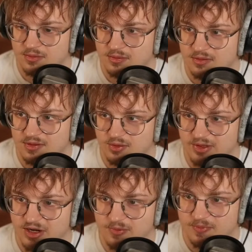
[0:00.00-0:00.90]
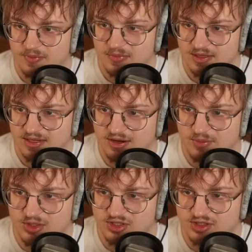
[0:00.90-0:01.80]
There we go. Now he
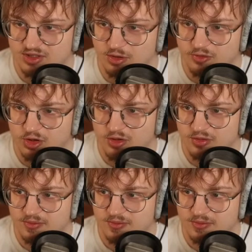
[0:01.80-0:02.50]
puts us into overgrow.